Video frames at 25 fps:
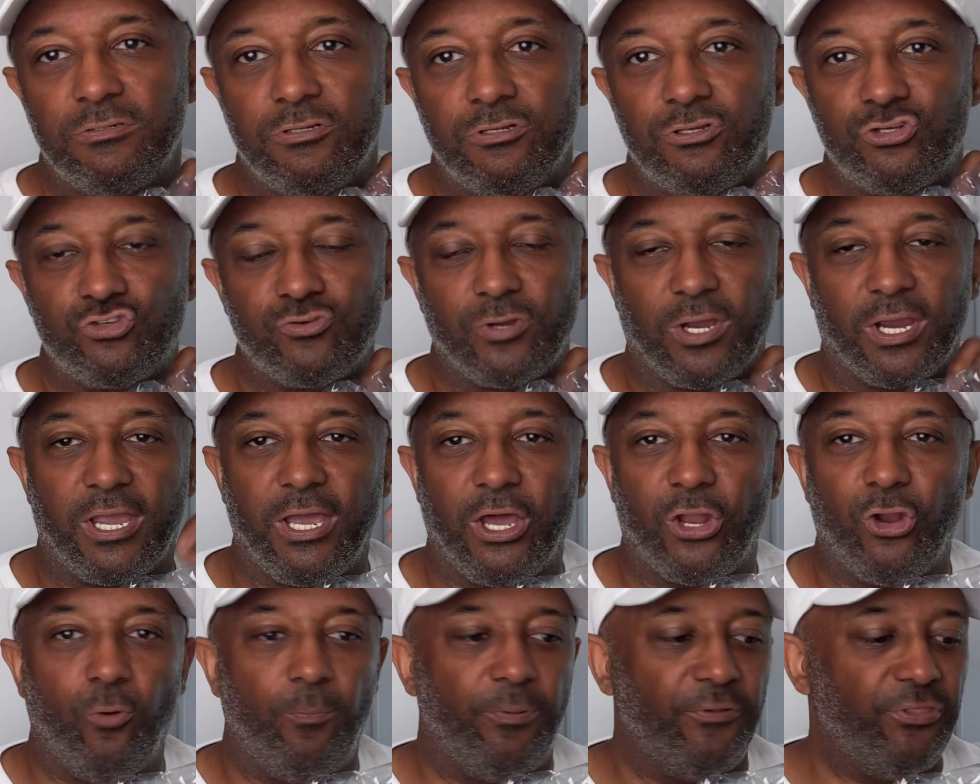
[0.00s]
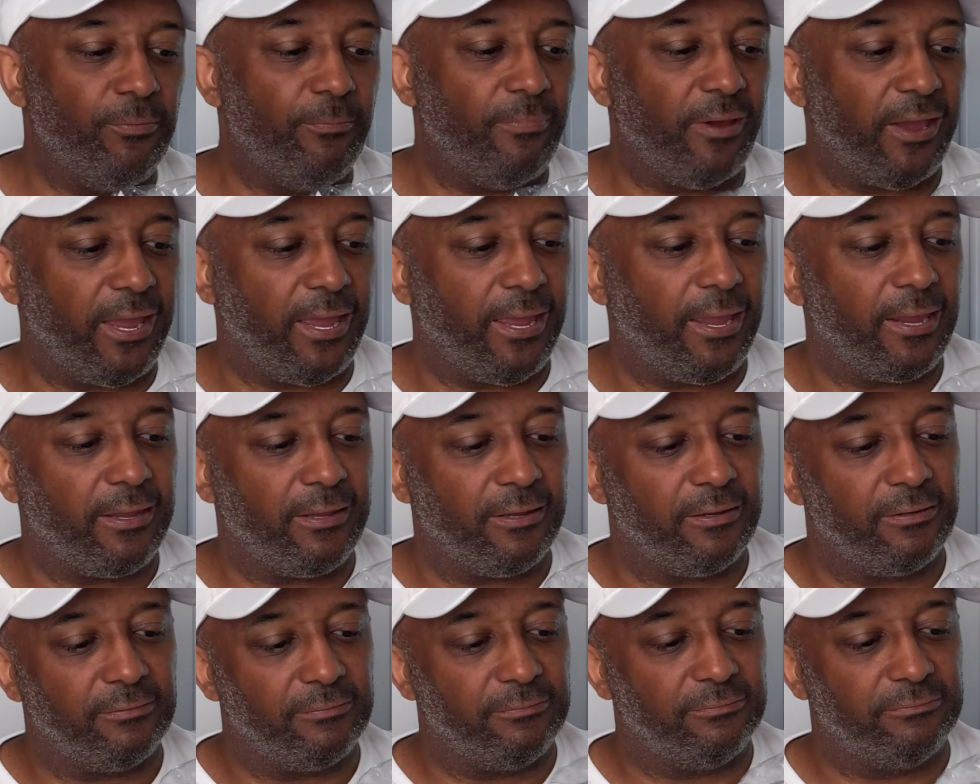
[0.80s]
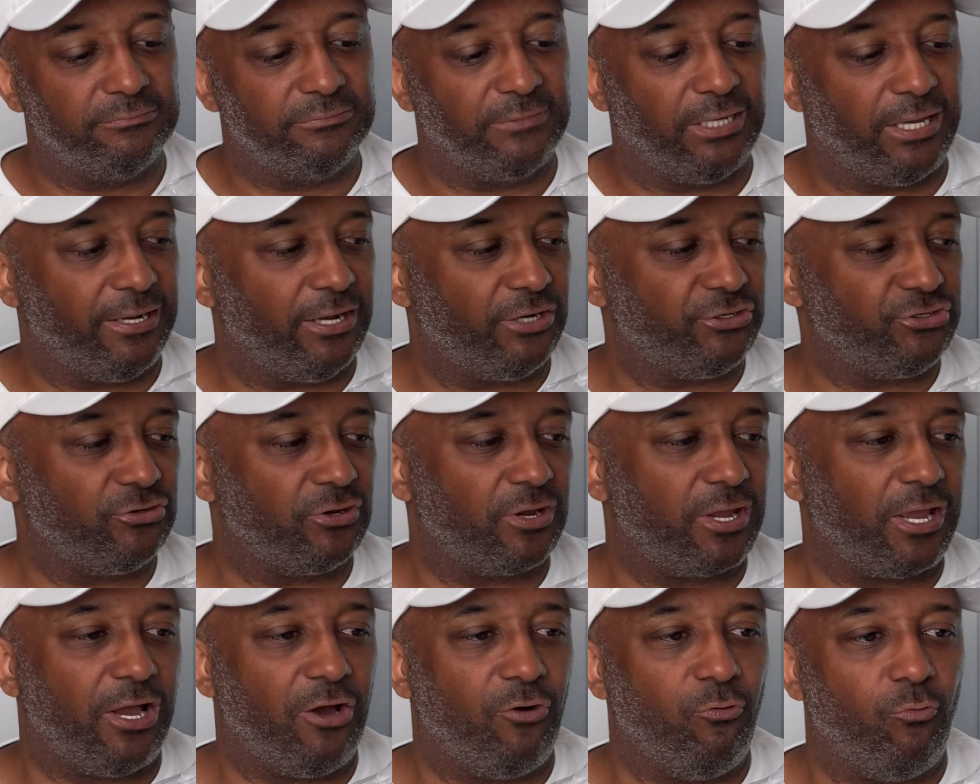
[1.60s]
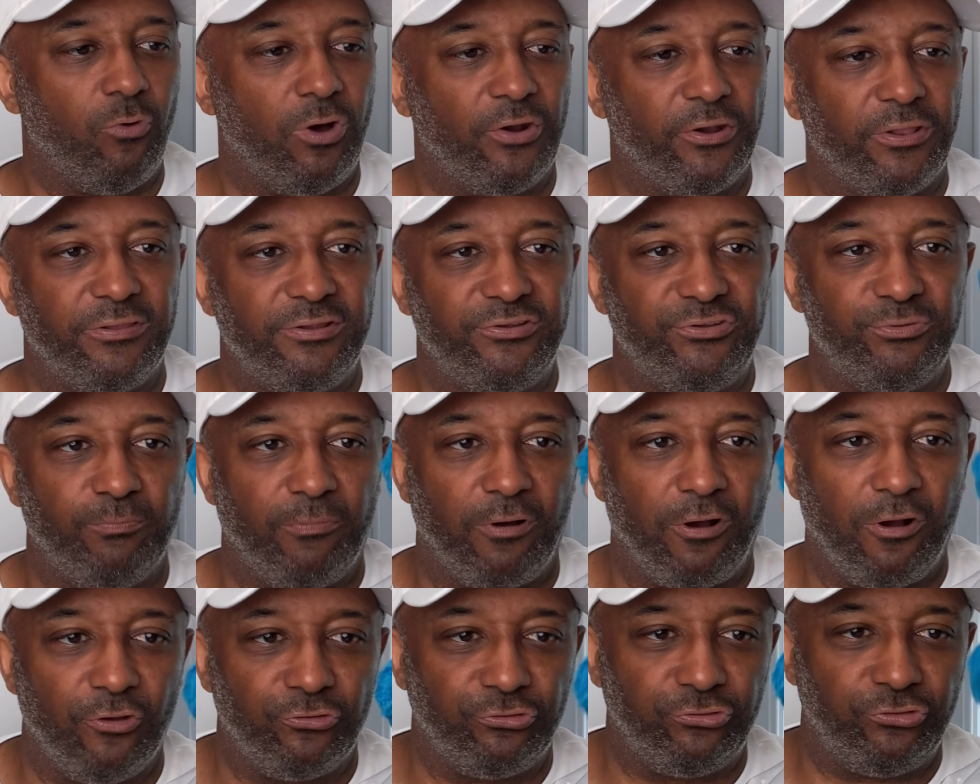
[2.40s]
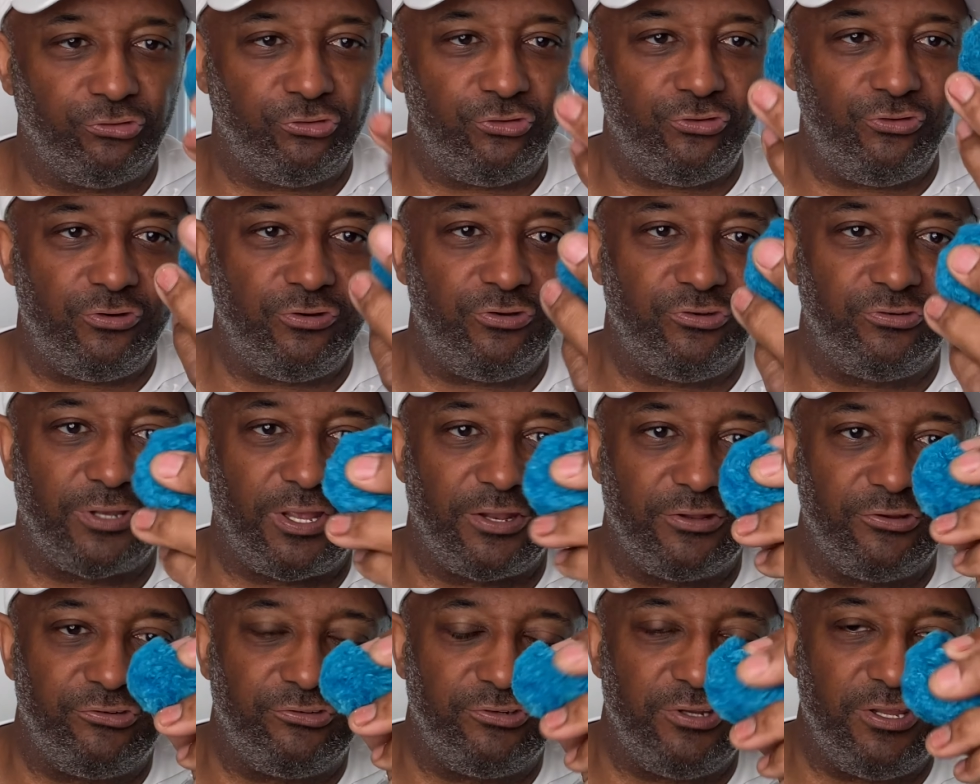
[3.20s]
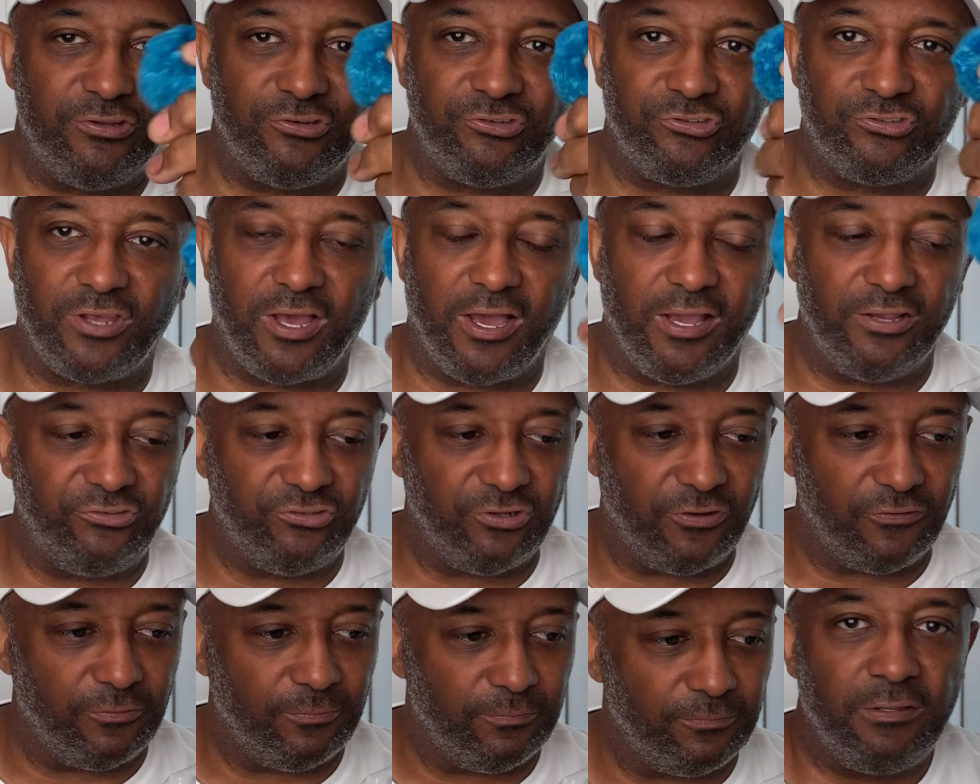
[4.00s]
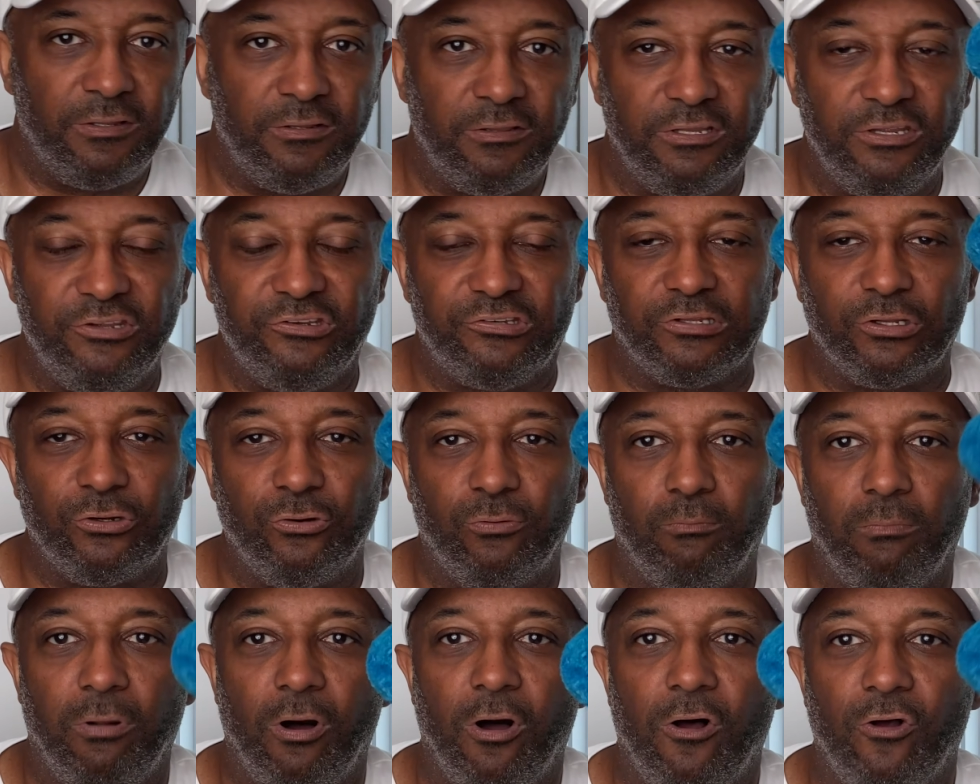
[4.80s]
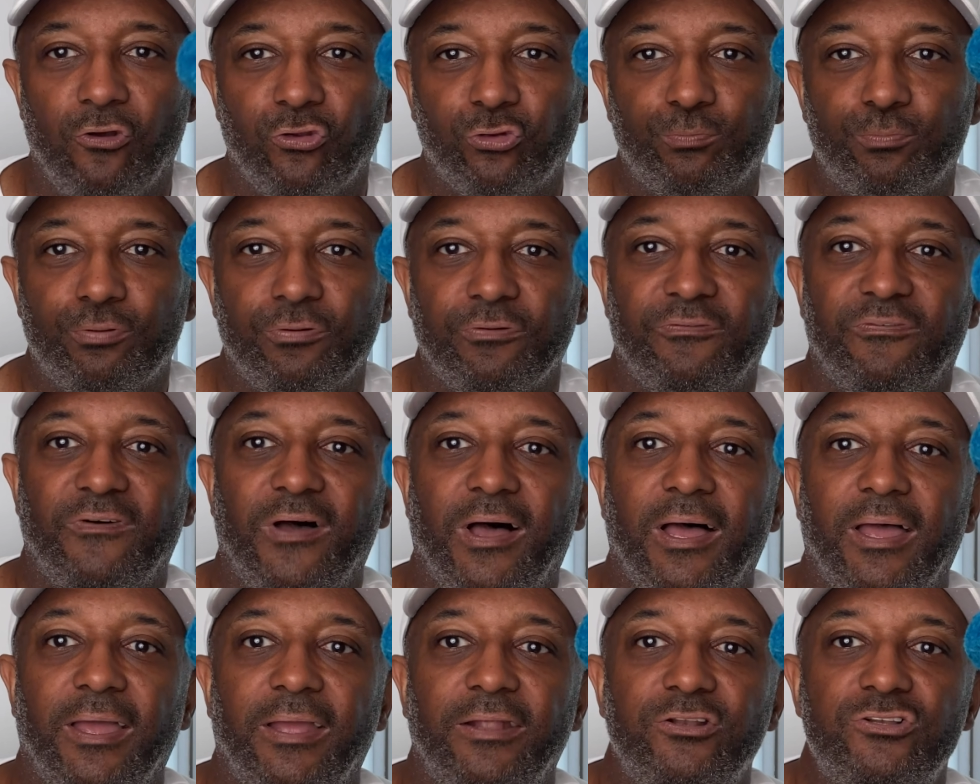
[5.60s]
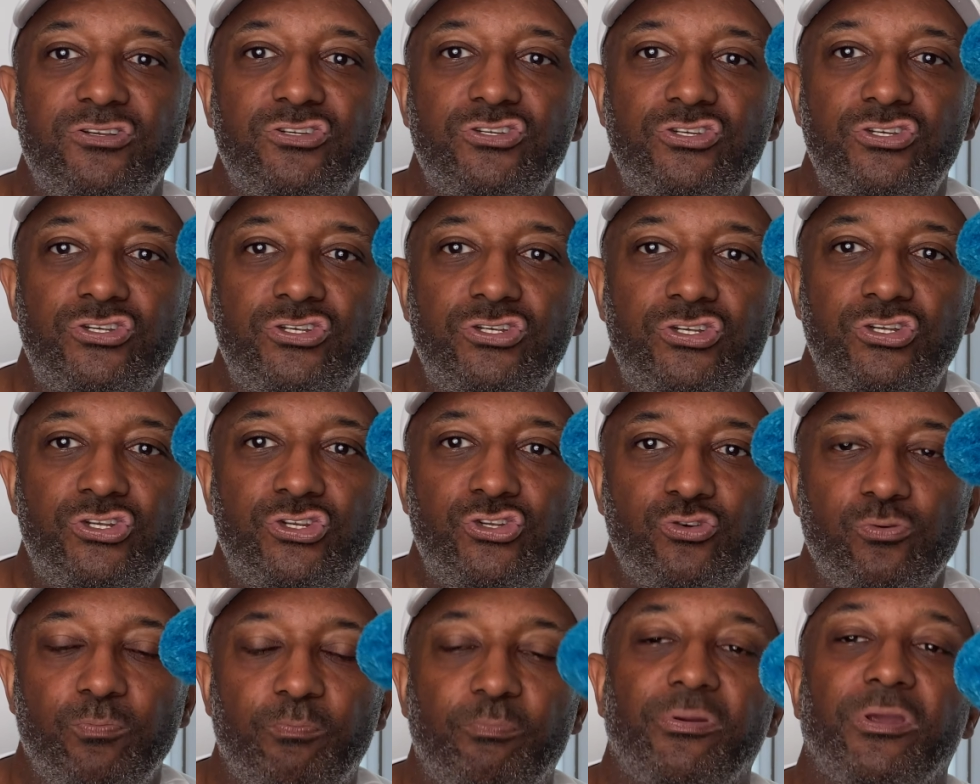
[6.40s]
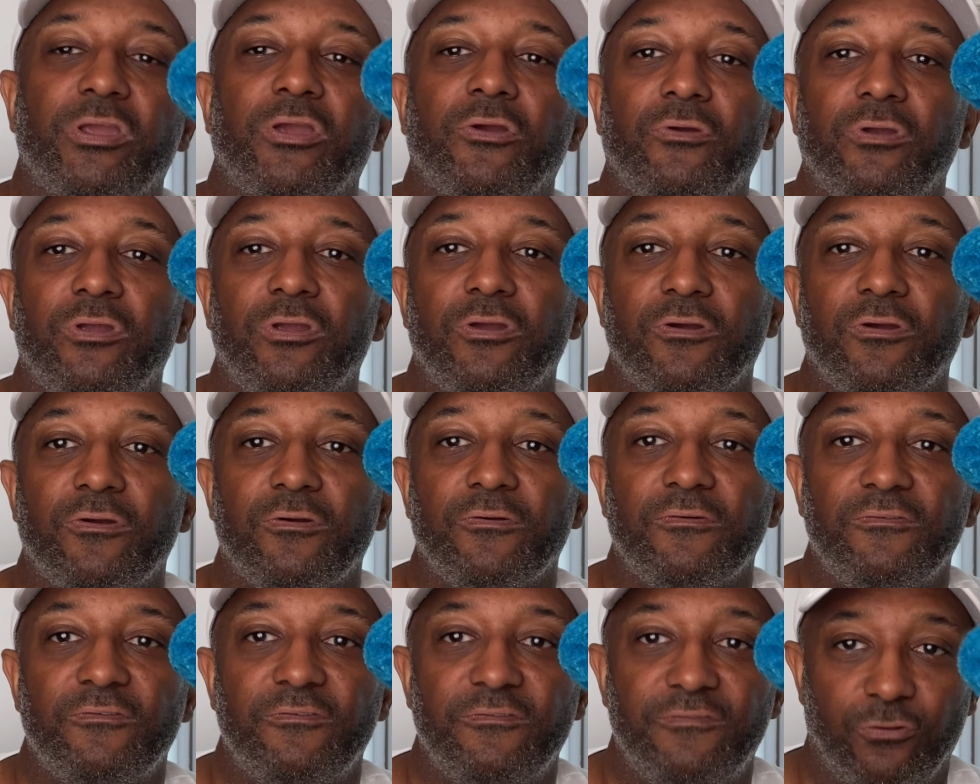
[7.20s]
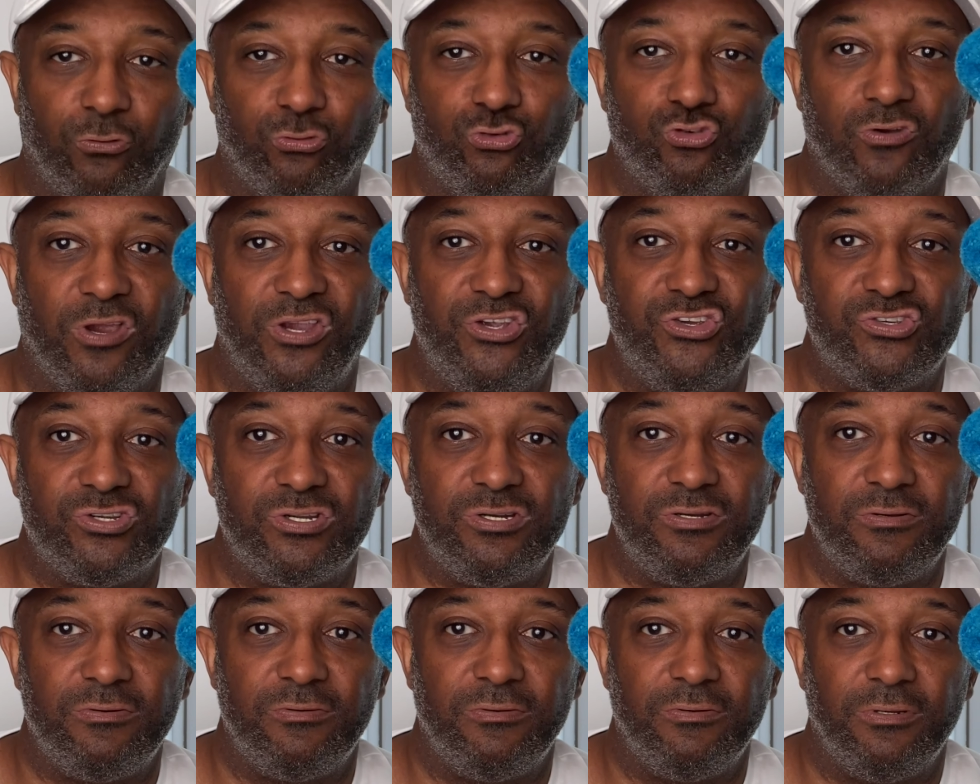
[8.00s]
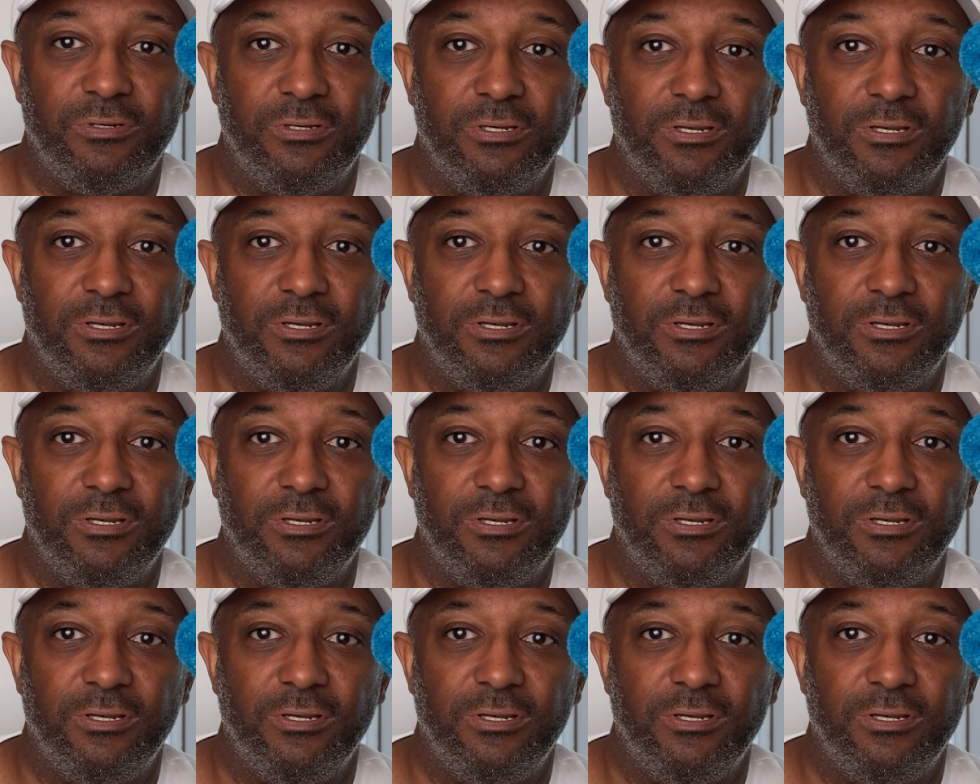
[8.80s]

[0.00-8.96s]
So I cut open the bag and I took out one of these balls so you can kind of see the size of them. These little balls provide superior filtration.